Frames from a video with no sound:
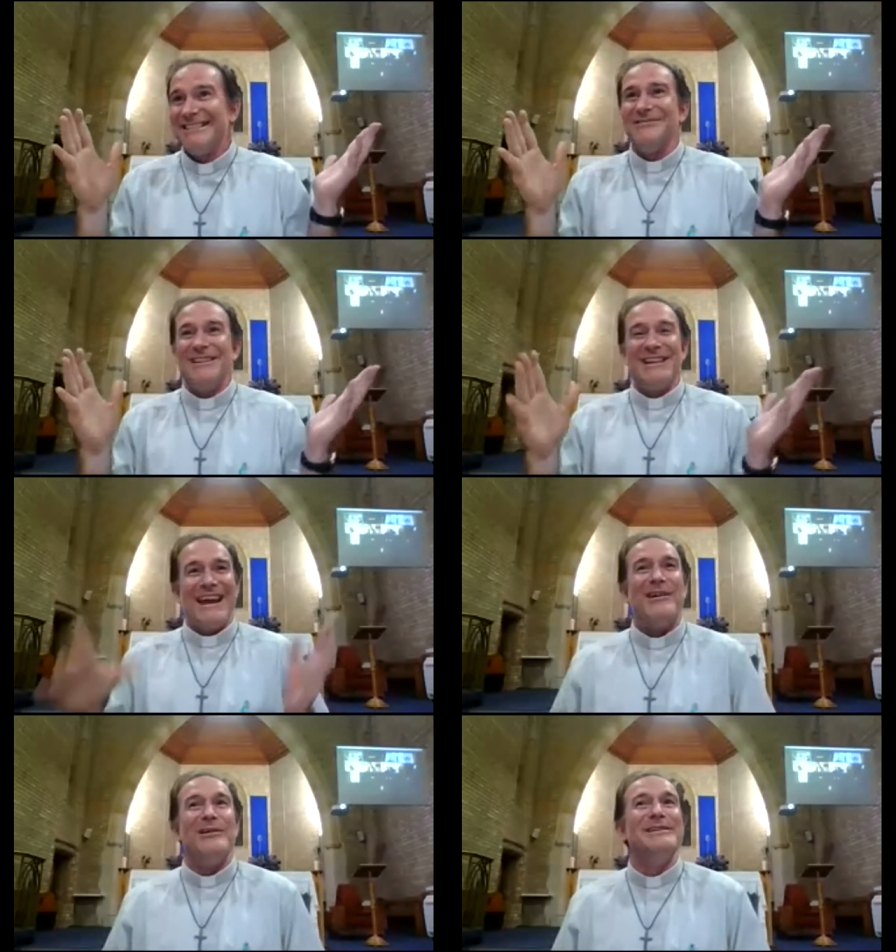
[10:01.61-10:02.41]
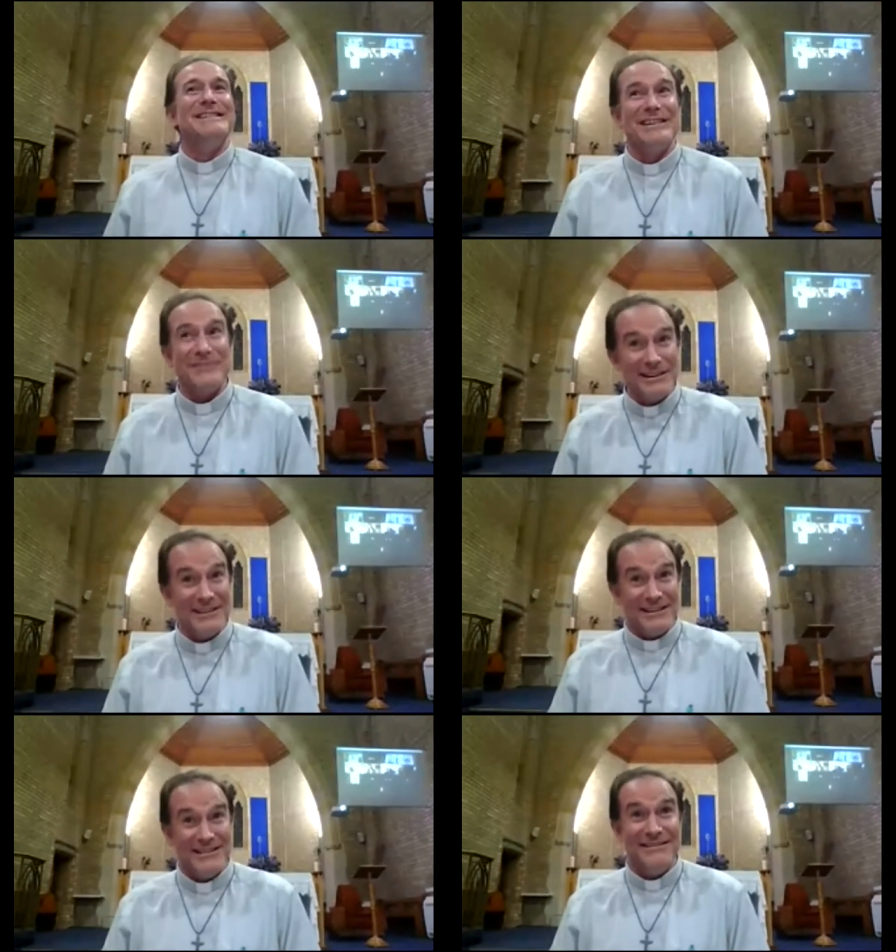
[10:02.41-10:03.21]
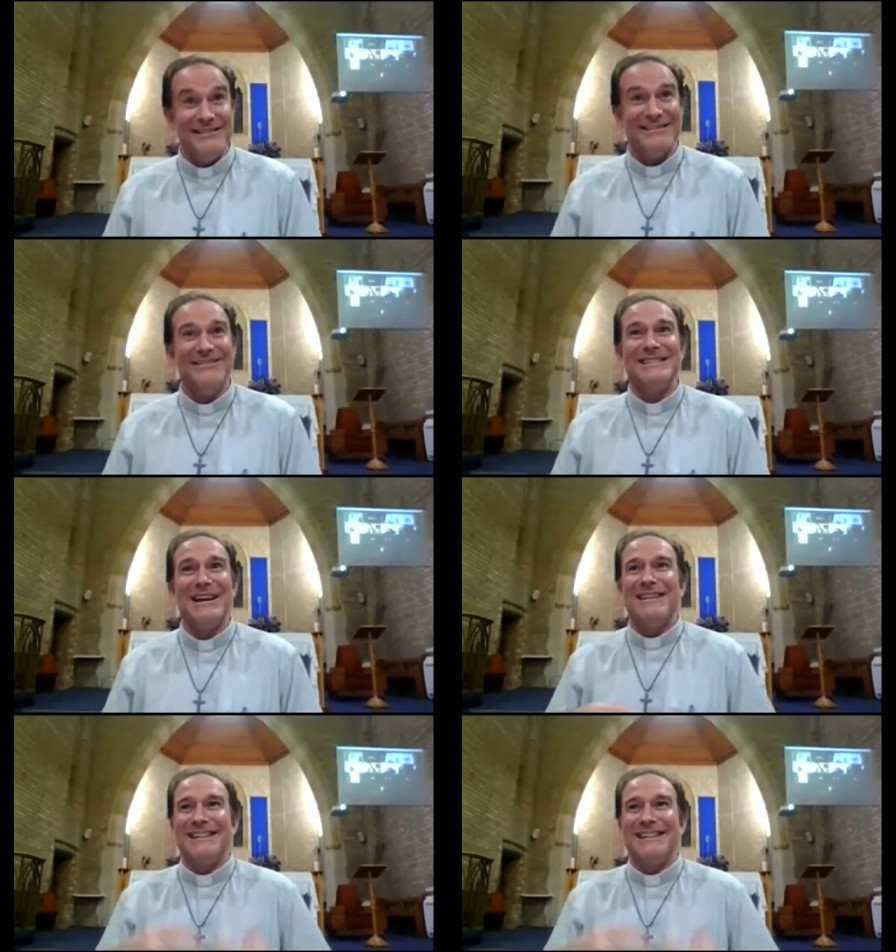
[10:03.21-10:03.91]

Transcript: But how holy is he really? What's happening